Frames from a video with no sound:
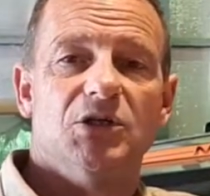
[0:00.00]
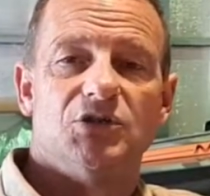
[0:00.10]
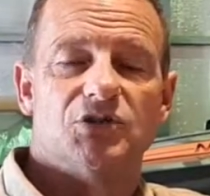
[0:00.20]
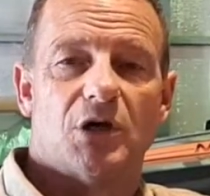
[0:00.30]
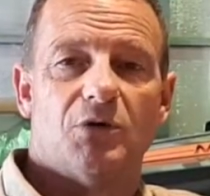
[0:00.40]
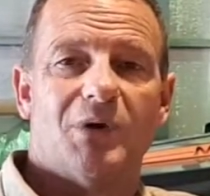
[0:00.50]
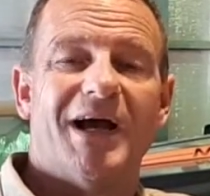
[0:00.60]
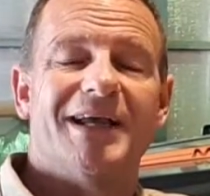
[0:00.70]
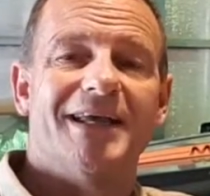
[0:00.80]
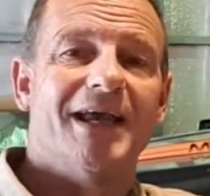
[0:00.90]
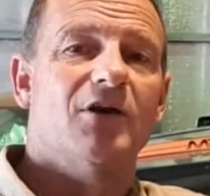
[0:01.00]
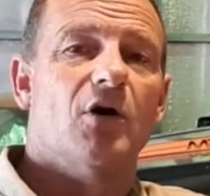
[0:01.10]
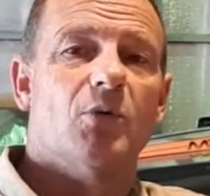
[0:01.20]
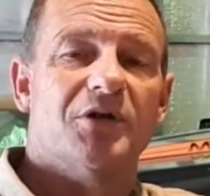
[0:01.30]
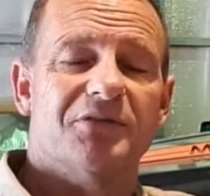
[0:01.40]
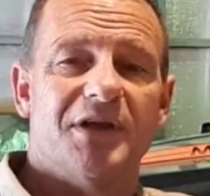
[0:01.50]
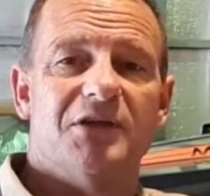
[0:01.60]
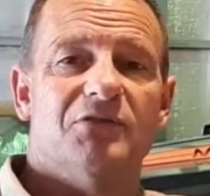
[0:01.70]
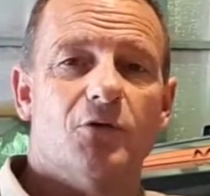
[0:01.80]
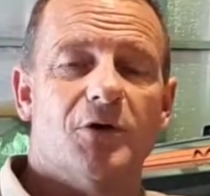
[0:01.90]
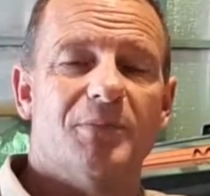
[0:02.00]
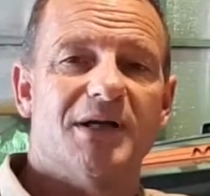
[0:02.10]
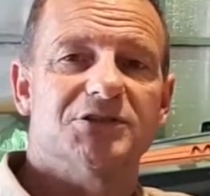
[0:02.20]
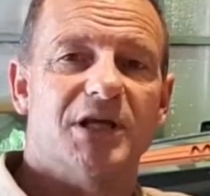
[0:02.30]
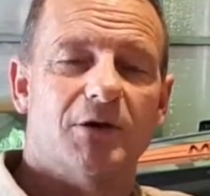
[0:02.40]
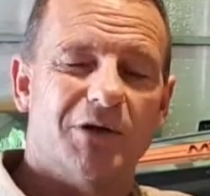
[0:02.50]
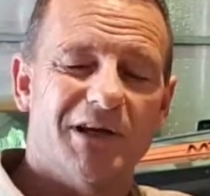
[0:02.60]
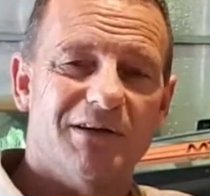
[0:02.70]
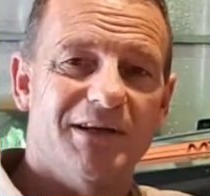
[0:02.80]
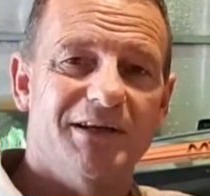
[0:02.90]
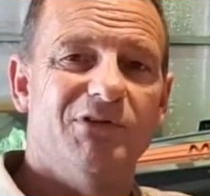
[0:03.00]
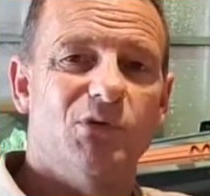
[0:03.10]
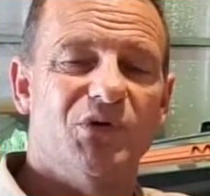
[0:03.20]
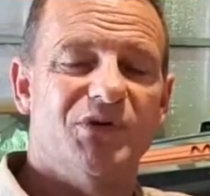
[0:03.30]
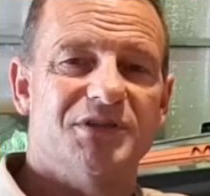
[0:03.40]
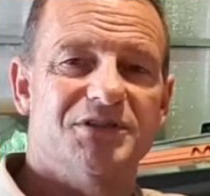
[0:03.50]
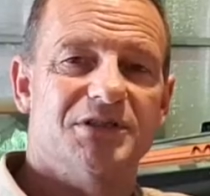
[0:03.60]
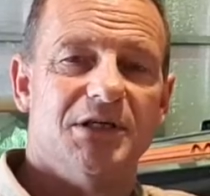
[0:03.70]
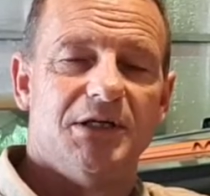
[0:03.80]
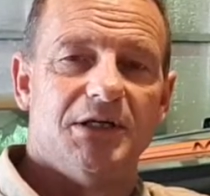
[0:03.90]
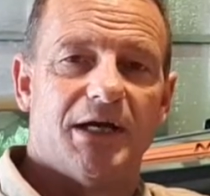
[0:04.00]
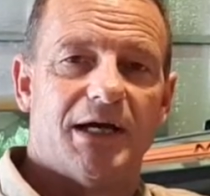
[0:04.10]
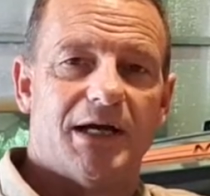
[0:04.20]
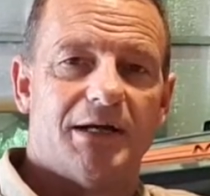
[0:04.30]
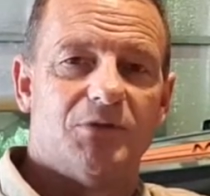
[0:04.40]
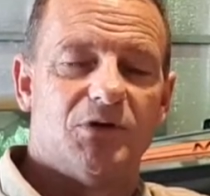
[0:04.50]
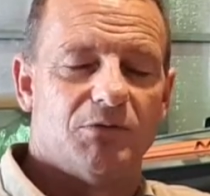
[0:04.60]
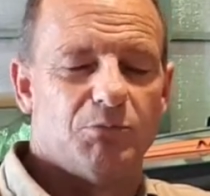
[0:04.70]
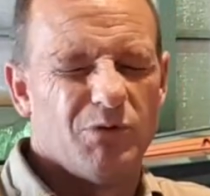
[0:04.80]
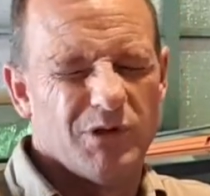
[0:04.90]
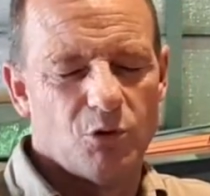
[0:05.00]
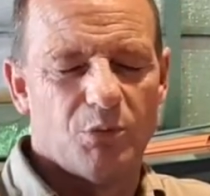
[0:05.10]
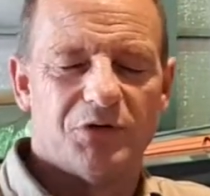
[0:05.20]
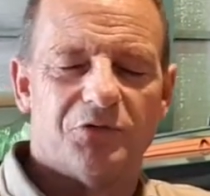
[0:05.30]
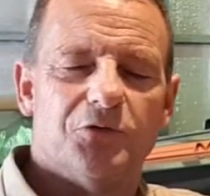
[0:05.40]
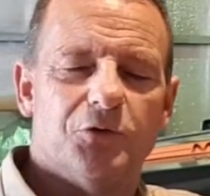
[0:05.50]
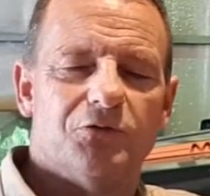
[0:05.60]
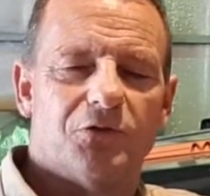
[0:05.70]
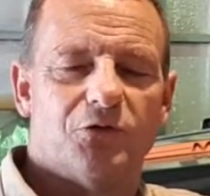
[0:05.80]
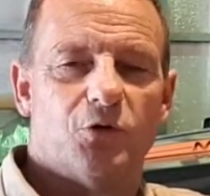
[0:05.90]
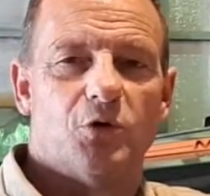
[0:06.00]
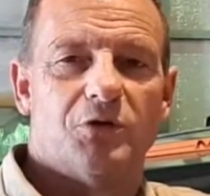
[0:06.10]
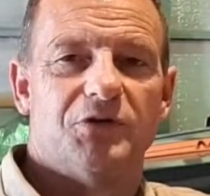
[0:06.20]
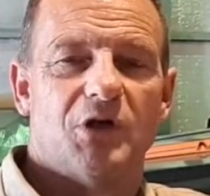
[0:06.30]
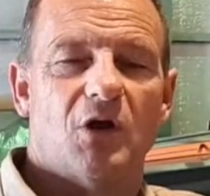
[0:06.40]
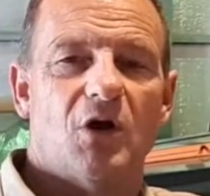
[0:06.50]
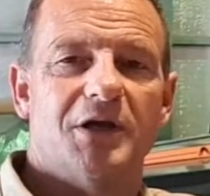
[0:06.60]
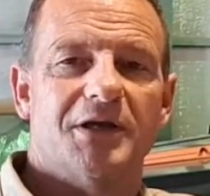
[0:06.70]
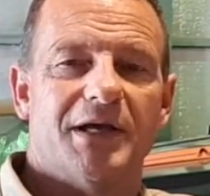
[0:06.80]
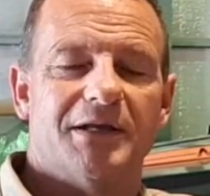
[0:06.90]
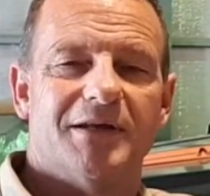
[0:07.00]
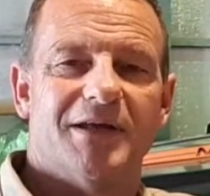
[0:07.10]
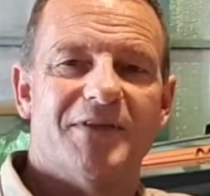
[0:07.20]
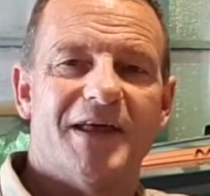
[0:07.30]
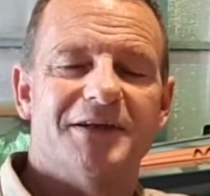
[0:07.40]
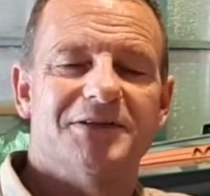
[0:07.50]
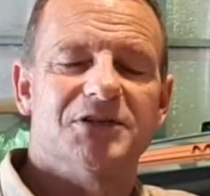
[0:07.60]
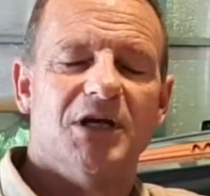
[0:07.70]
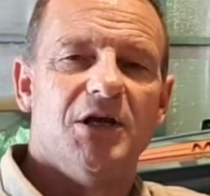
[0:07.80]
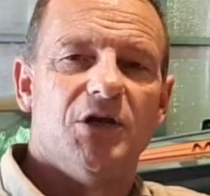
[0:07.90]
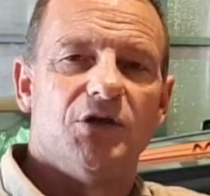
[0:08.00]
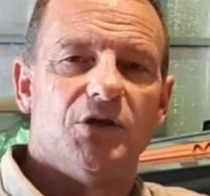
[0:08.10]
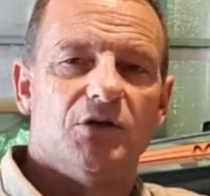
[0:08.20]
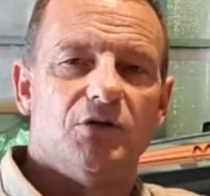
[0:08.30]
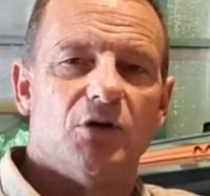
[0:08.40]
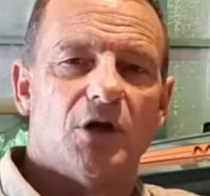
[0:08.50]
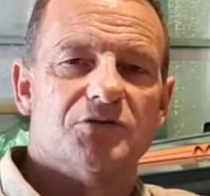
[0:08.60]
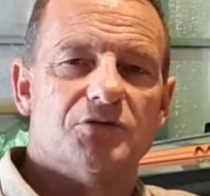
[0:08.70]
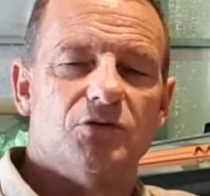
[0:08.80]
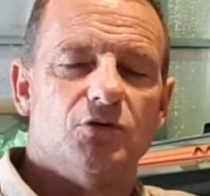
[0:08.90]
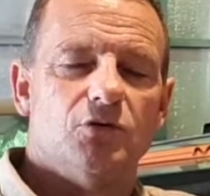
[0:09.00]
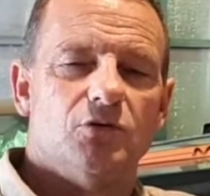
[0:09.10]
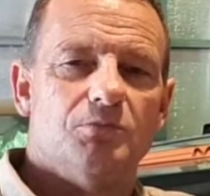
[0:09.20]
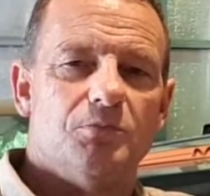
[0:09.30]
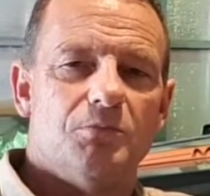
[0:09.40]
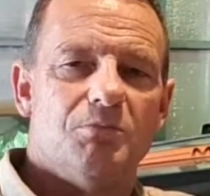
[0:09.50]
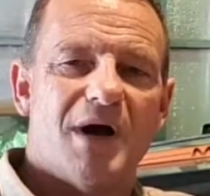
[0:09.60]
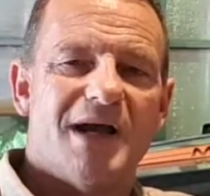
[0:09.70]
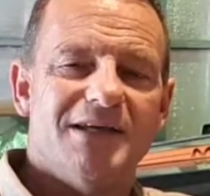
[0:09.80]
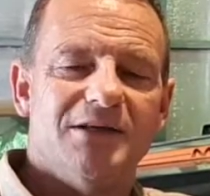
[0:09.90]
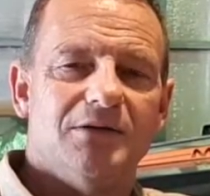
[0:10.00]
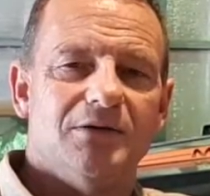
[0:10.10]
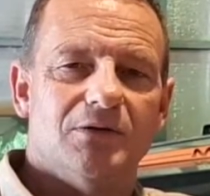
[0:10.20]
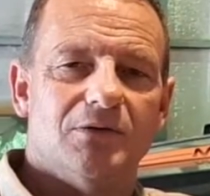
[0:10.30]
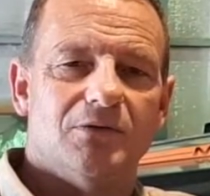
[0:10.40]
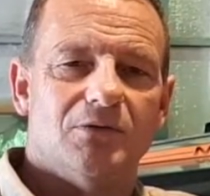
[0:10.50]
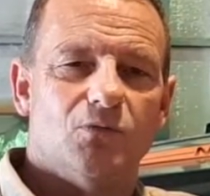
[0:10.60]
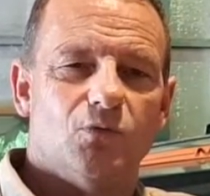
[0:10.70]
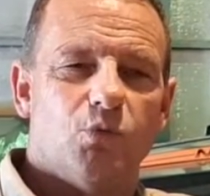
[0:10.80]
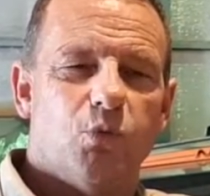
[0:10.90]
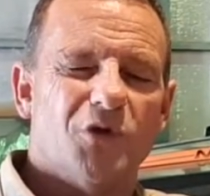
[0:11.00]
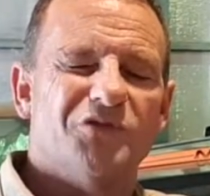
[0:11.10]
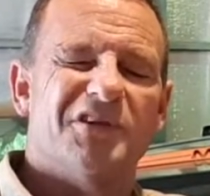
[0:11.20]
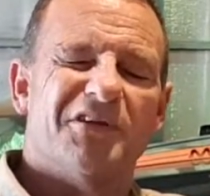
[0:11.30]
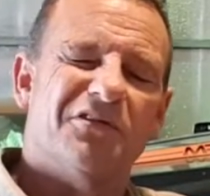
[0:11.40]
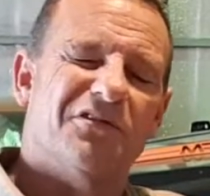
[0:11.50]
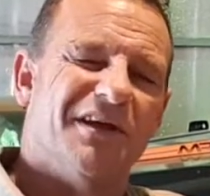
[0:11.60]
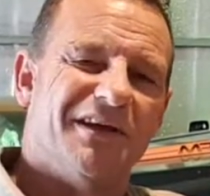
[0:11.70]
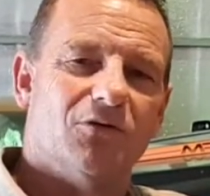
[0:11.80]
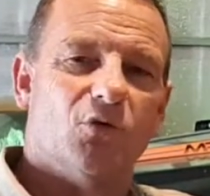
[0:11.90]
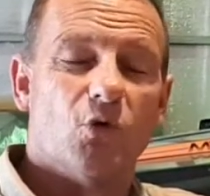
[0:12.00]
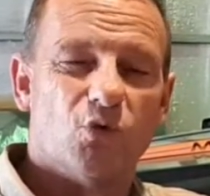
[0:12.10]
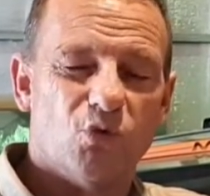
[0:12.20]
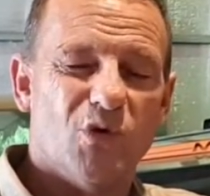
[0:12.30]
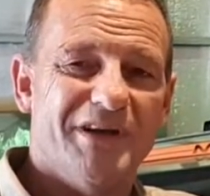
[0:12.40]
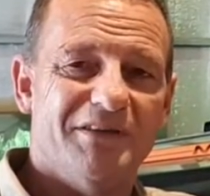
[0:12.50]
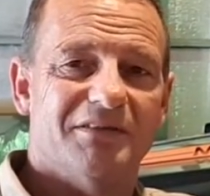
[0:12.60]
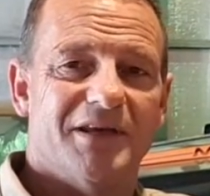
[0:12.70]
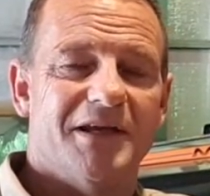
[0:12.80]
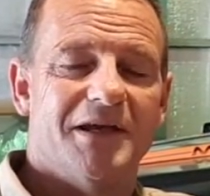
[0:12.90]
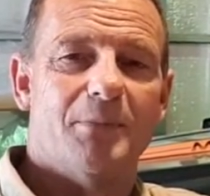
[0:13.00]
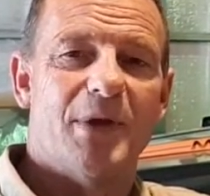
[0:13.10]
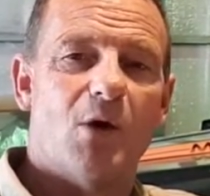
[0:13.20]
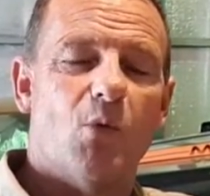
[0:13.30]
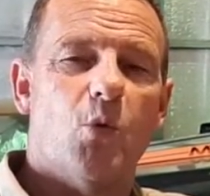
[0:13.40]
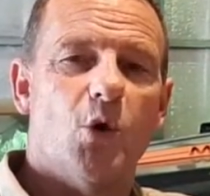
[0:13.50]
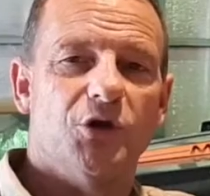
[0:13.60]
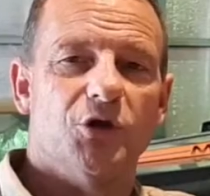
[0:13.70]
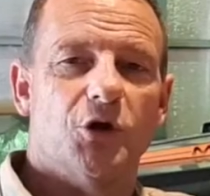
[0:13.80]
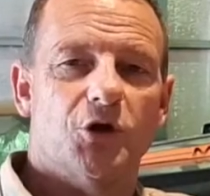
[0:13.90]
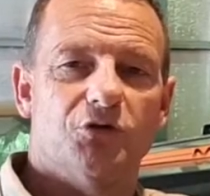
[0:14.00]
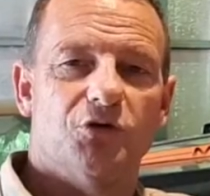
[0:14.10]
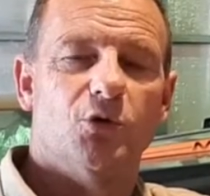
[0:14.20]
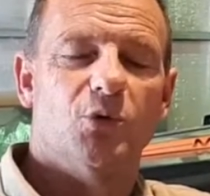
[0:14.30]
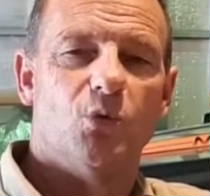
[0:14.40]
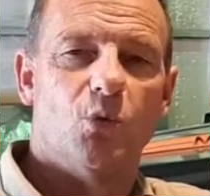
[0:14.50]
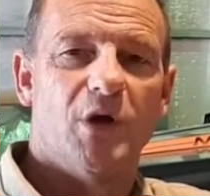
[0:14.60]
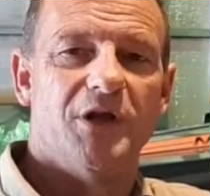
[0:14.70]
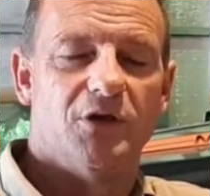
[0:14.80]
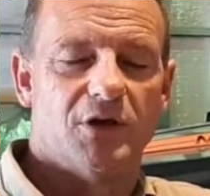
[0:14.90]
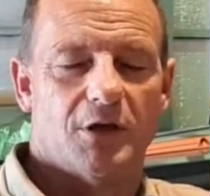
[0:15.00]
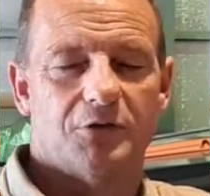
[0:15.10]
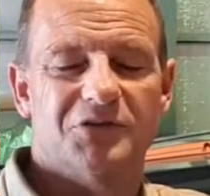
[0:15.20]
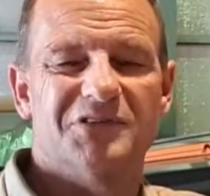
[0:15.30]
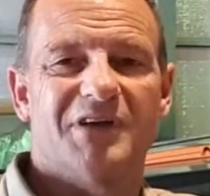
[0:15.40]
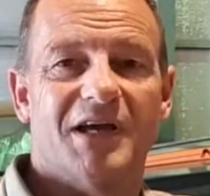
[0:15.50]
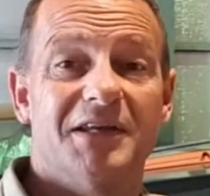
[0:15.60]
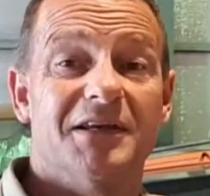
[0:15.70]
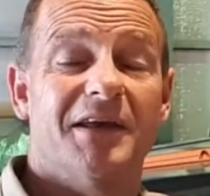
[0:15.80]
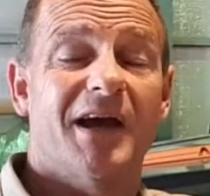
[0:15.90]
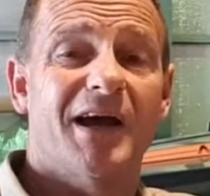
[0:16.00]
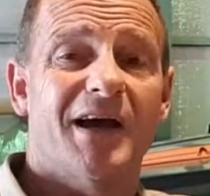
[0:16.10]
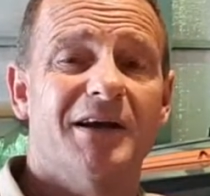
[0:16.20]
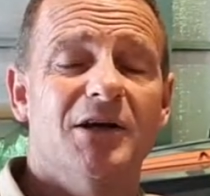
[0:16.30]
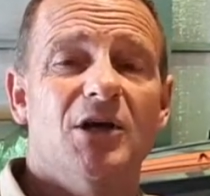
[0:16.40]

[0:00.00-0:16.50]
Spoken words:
So again, I want to thank you very much, and I'm going to leave you with this a little bit of food for thought, if you like, and that is, you may want to think or rethink about what you're going to do and where you're going to take your car